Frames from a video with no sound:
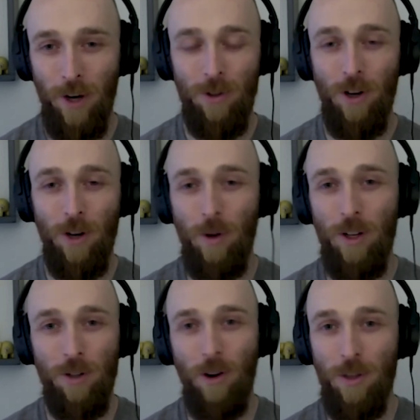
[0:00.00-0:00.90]
I always talk
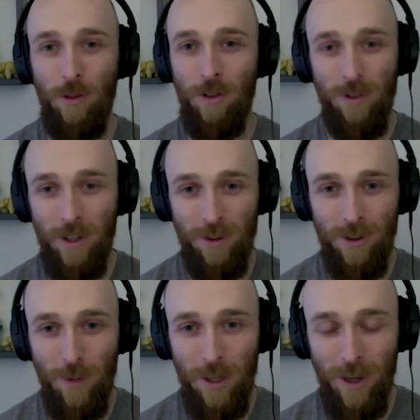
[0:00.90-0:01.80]
about entrepreneurs because that's
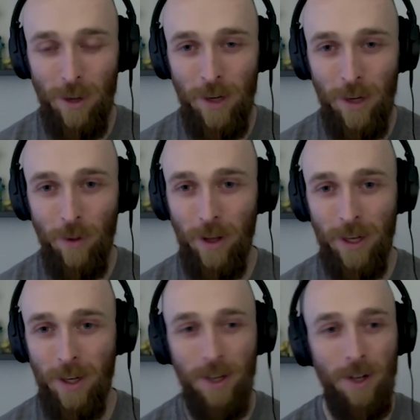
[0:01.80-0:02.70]
the space that I'm in, but
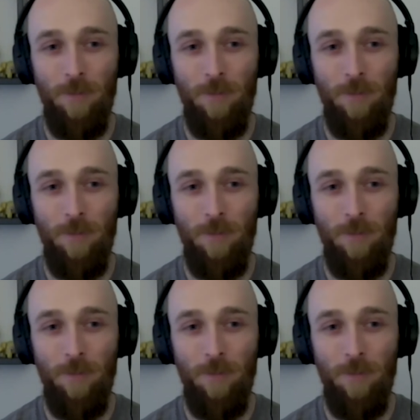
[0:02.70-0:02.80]
like